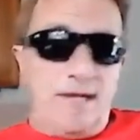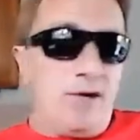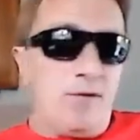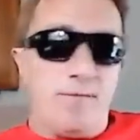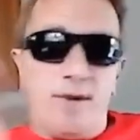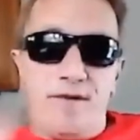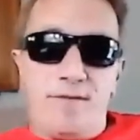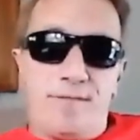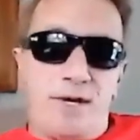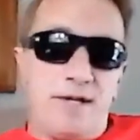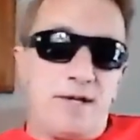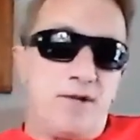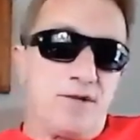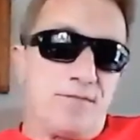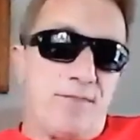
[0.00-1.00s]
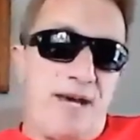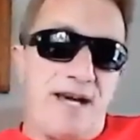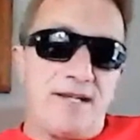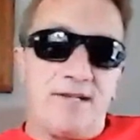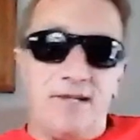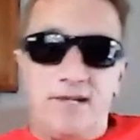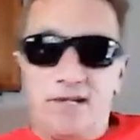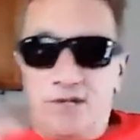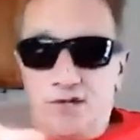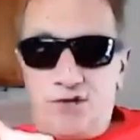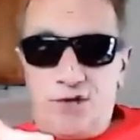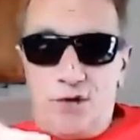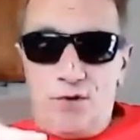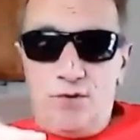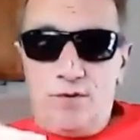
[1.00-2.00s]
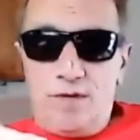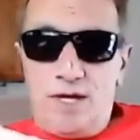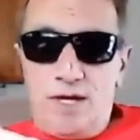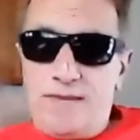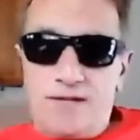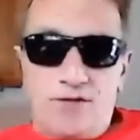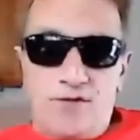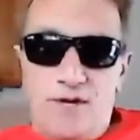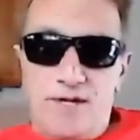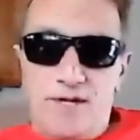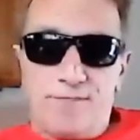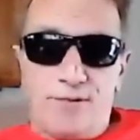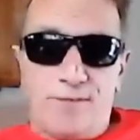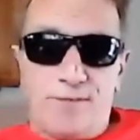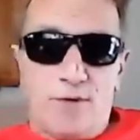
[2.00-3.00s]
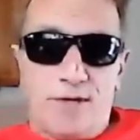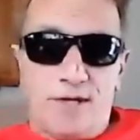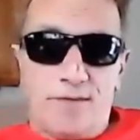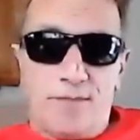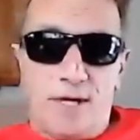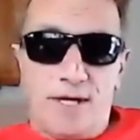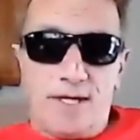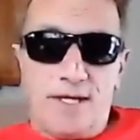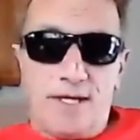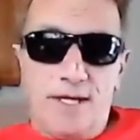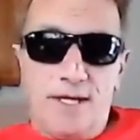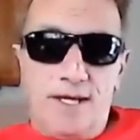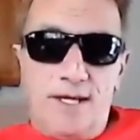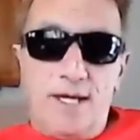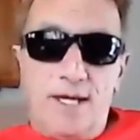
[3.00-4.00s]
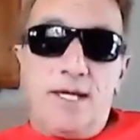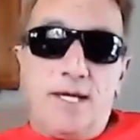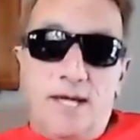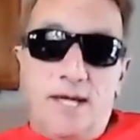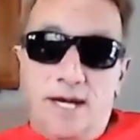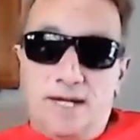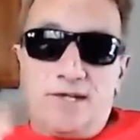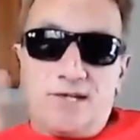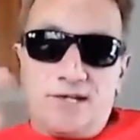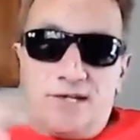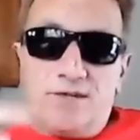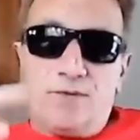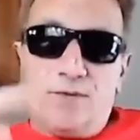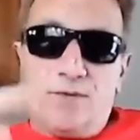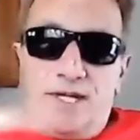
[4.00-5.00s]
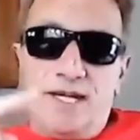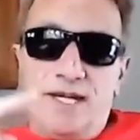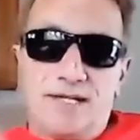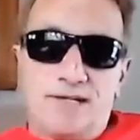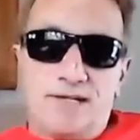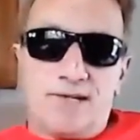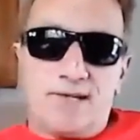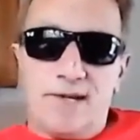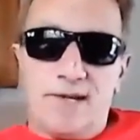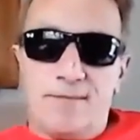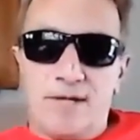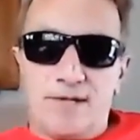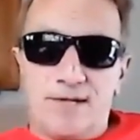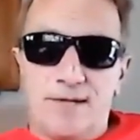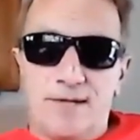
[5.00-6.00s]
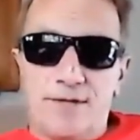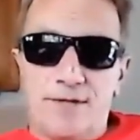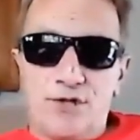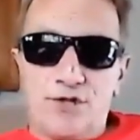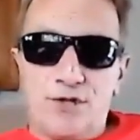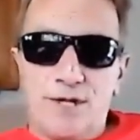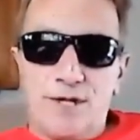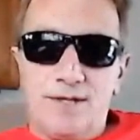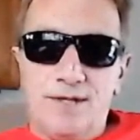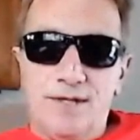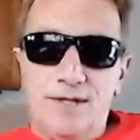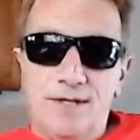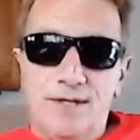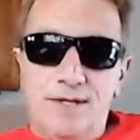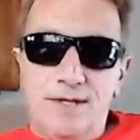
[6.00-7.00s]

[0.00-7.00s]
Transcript: And I hope everybody goes back to his show. I'm not trying to promote anybody. And listen to what he had to say about some of this shit.